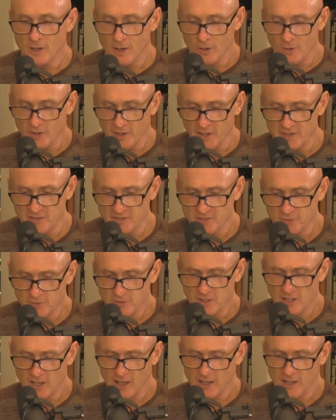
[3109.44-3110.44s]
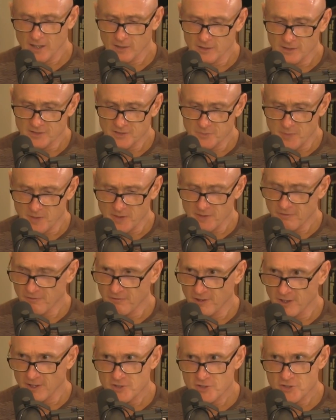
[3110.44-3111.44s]
Okay, so Kyle, it's been a
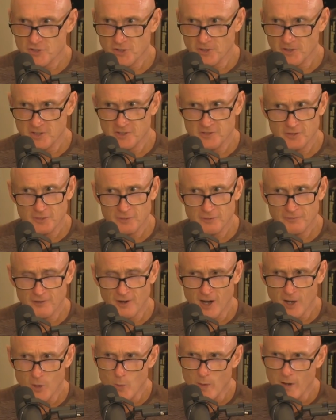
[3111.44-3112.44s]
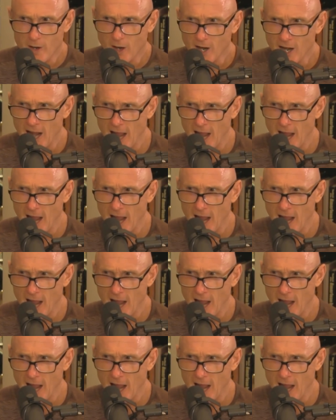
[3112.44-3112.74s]
fun journey so far. We are